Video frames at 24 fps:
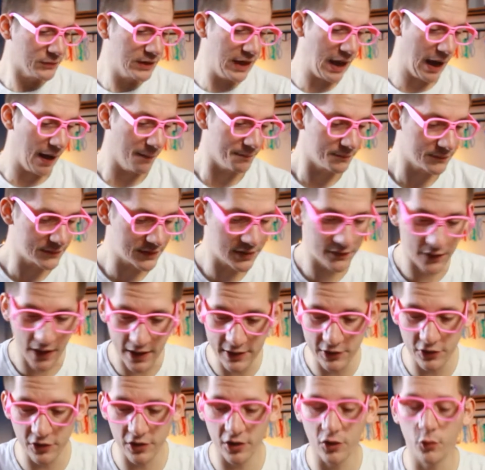yeah, so then
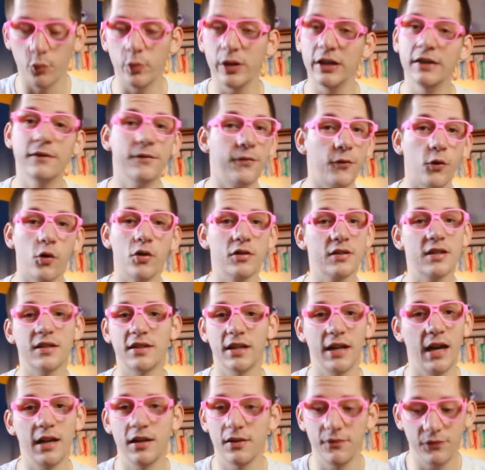you're going to reinforce at
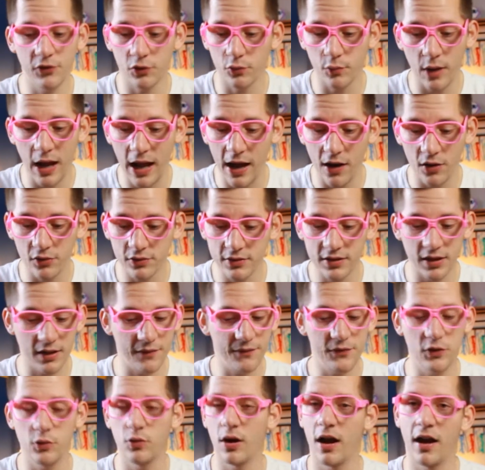the end of your round.
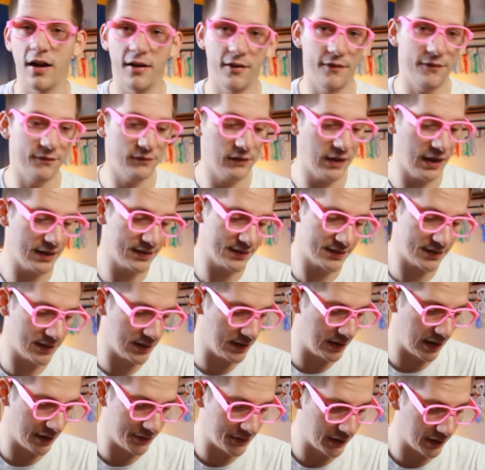If you have less
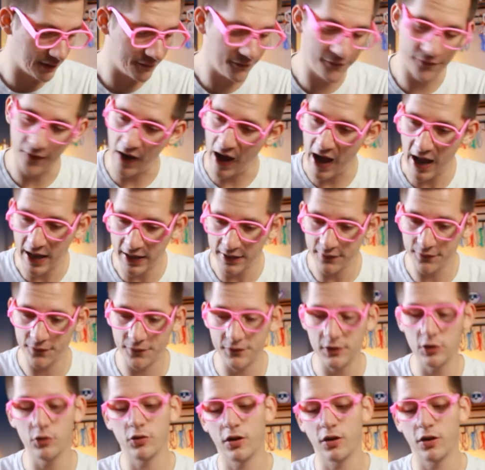than, I think, 5, you